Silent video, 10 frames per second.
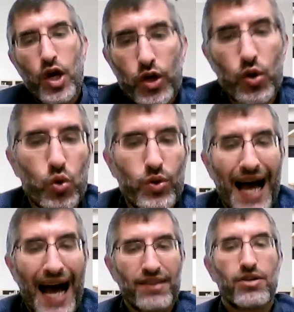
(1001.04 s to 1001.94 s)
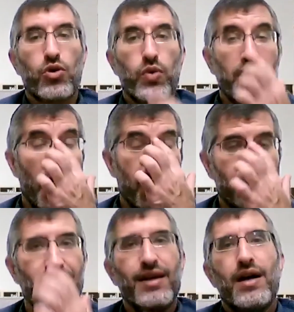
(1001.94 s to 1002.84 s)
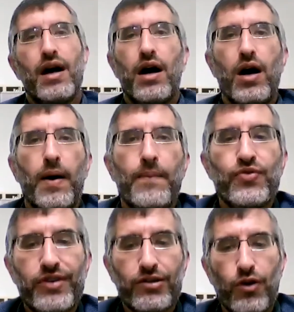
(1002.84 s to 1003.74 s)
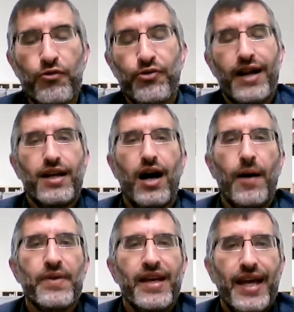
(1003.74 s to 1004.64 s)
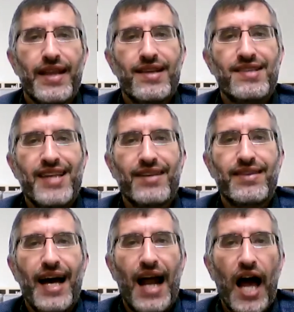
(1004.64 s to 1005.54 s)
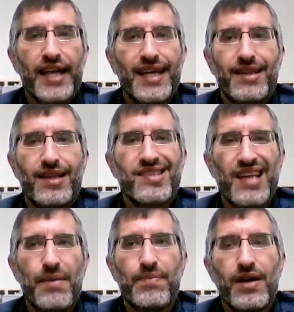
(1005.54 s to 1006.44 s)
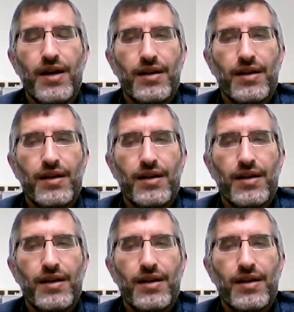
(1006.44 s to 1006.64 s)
You do not create schizophrenia in the sense that I get the same